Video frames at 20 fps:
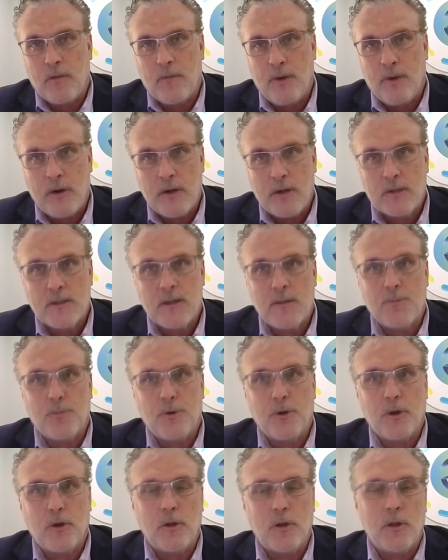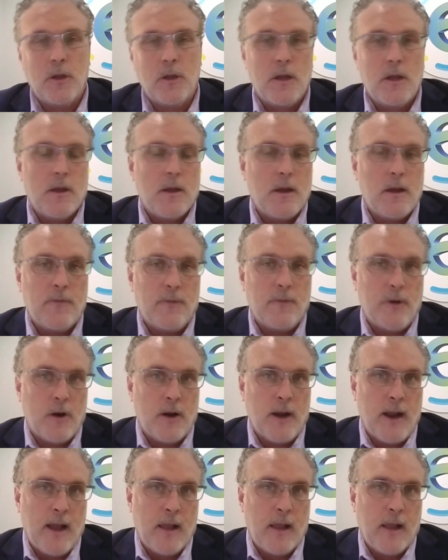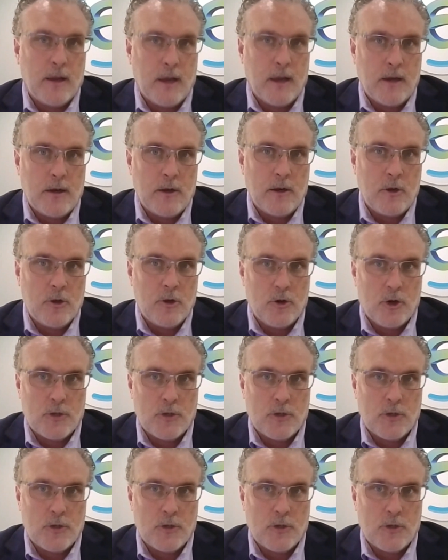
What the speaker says: very simple and very elegant